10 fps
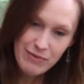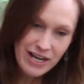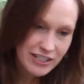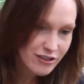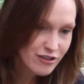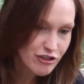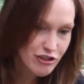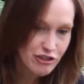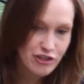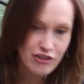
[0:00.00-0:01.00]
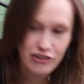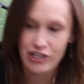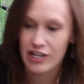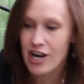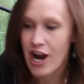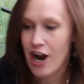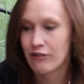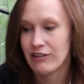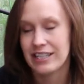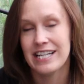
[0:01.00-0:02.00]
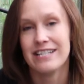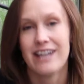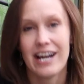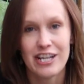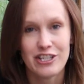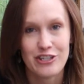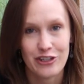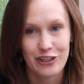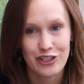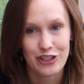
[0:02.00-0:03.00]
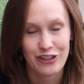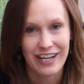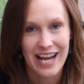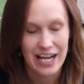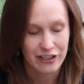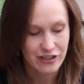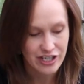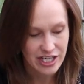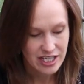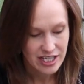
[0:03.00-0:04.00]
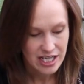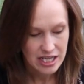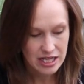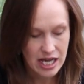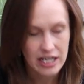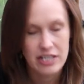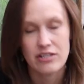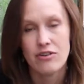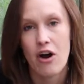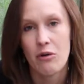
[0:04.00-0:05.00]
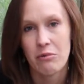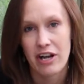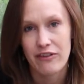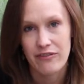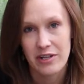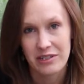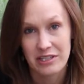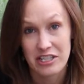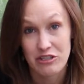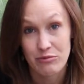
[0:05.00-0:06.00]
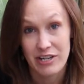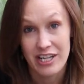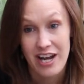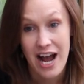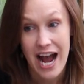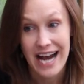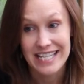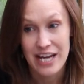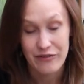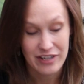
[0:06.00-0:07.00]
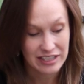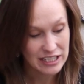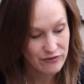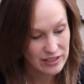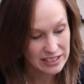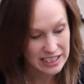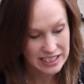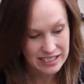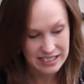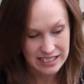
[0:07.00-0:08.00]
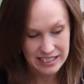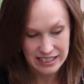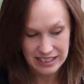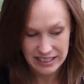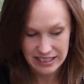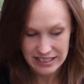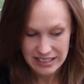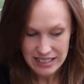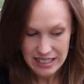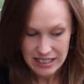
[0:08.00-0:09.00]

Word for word: of Pentacles, she's usually a really nice, nurturing energy. That is not what I feel in this read. I definitely feel like this is...